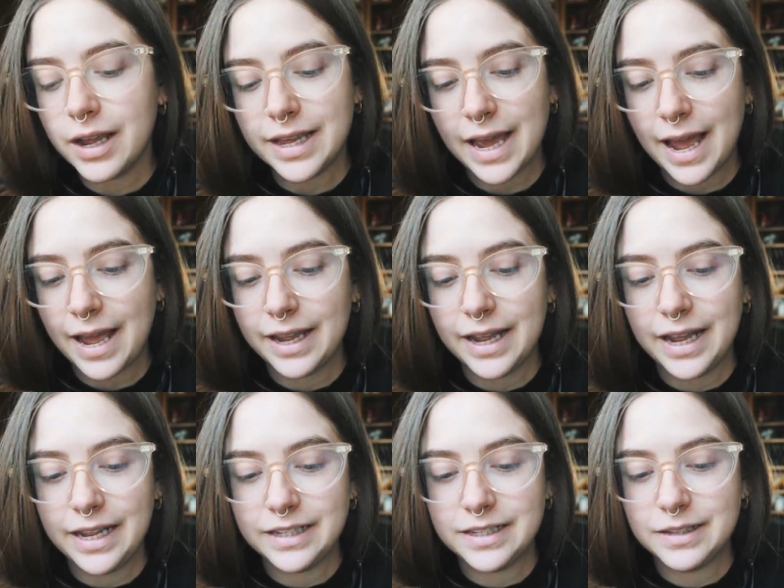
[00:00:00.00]
yeah
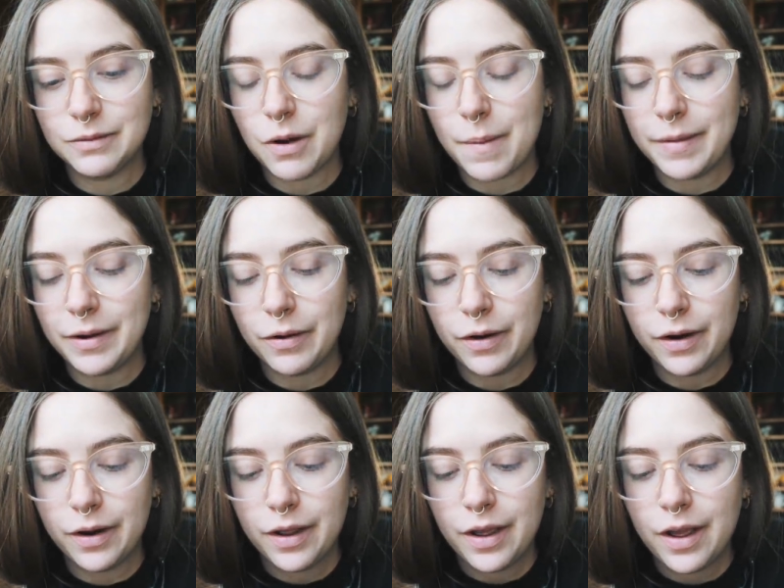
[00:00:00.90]
it's I mean
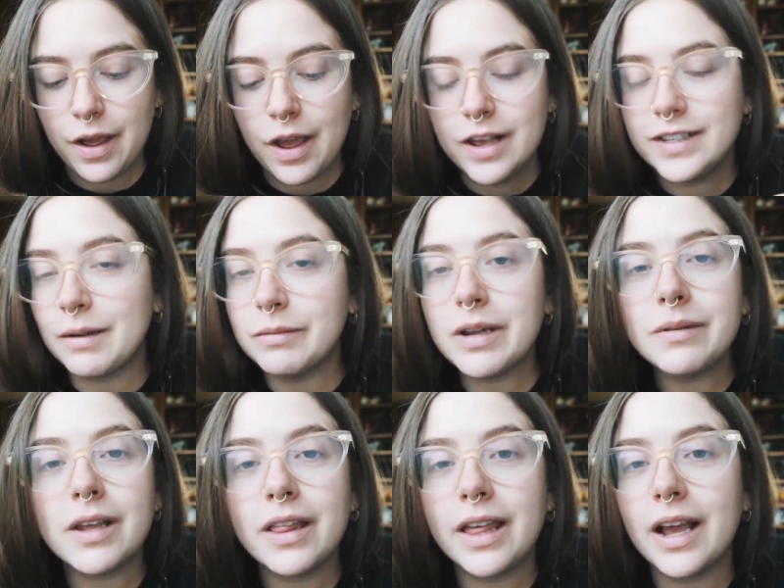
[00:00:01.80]

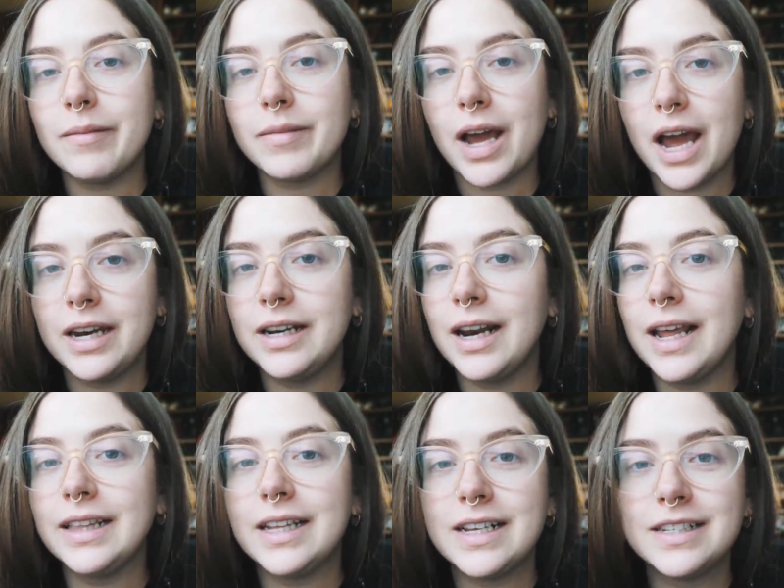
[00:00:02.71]
sometimes I think I'm
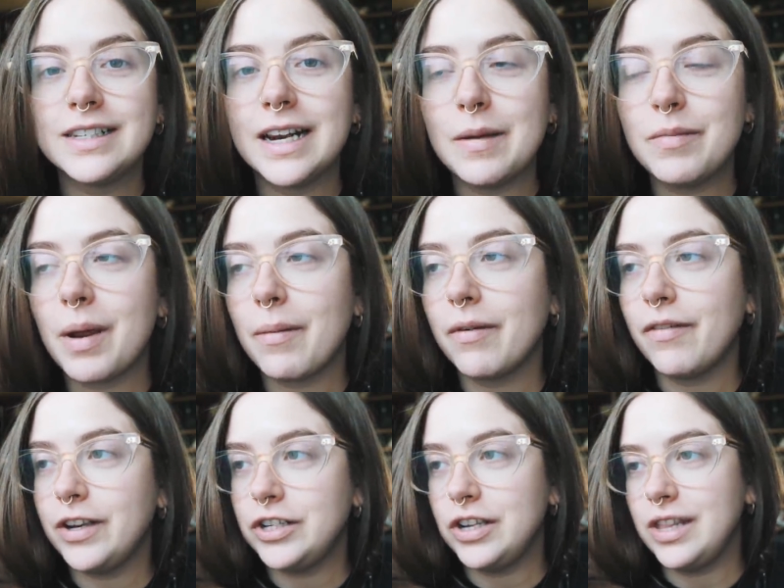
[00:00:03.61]
handling this sleep
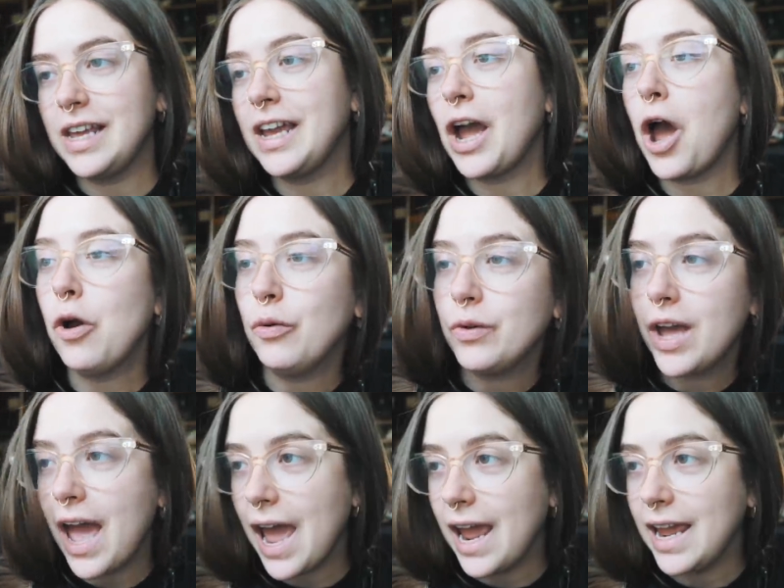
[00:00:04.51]
deprivation thing
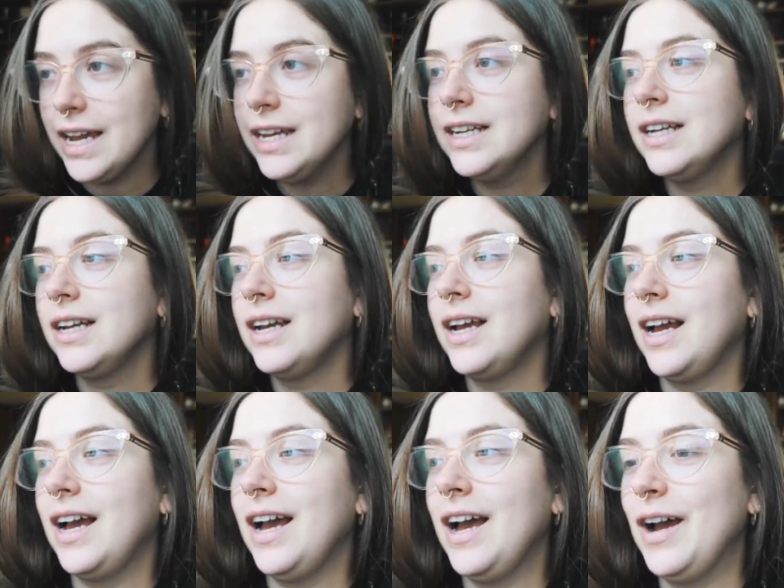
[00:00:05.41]
okay
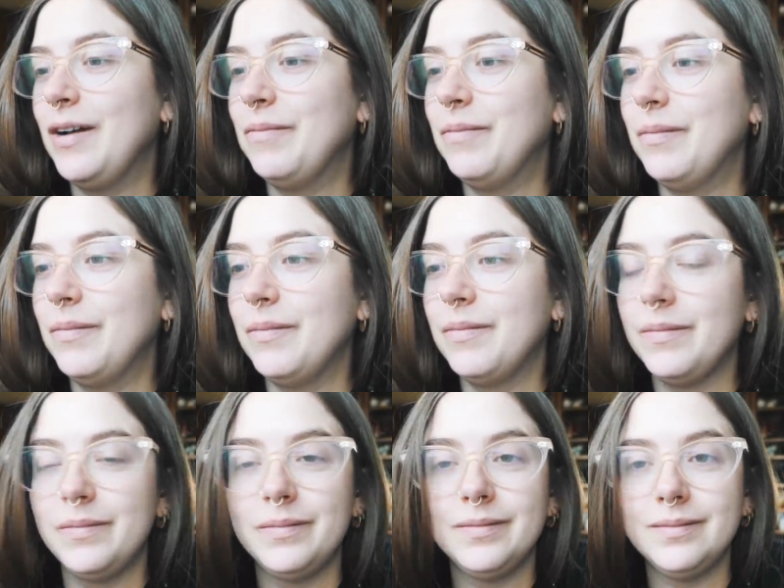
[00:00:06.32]
um,
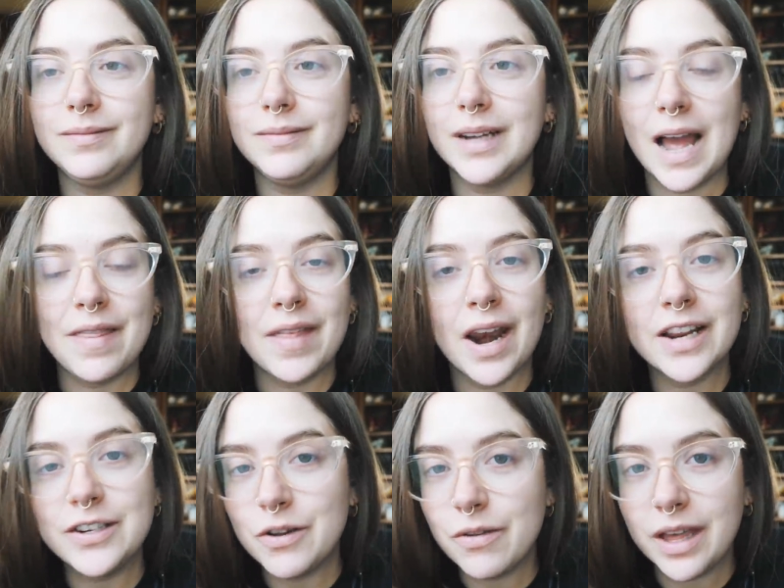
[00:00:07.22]
and then
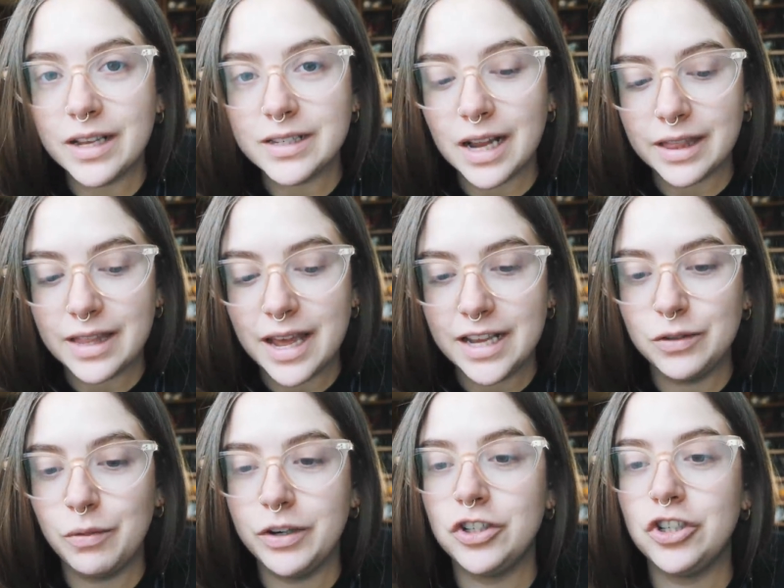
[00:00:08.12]
I do things like
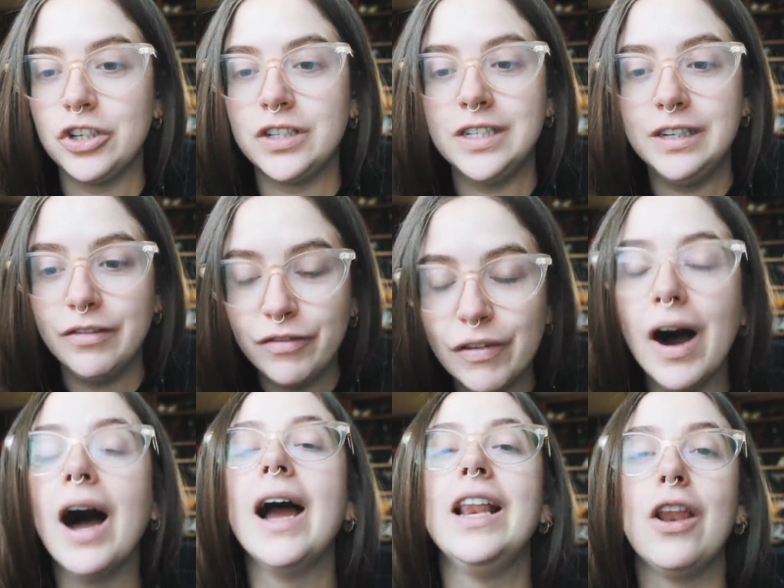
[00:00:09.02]
this which just
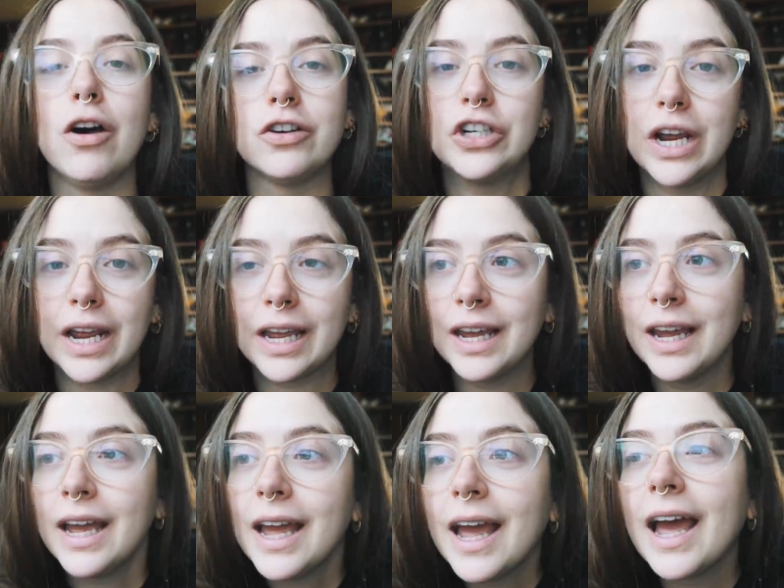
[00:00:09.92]
defy logic
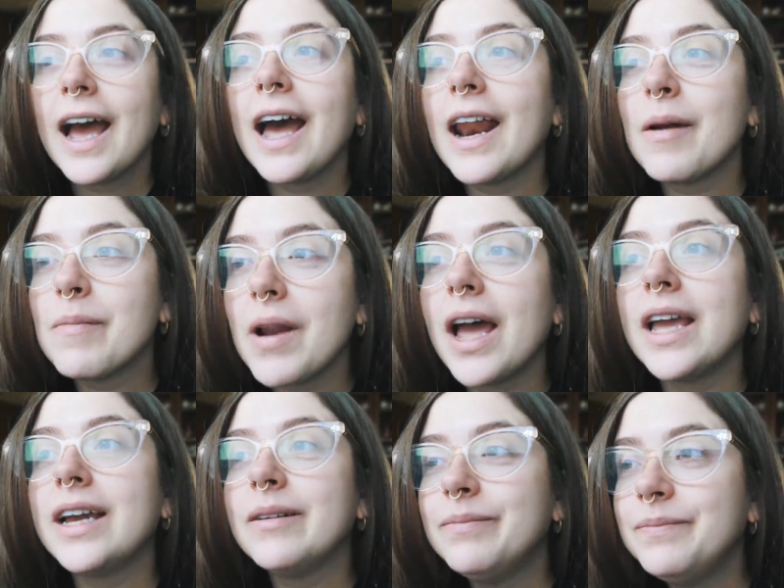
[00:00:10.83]
and I'm
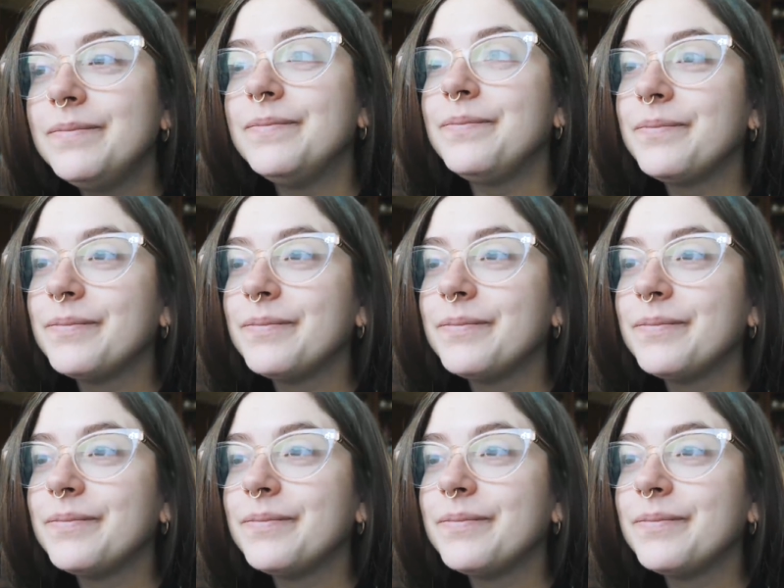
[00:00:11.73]
like hmm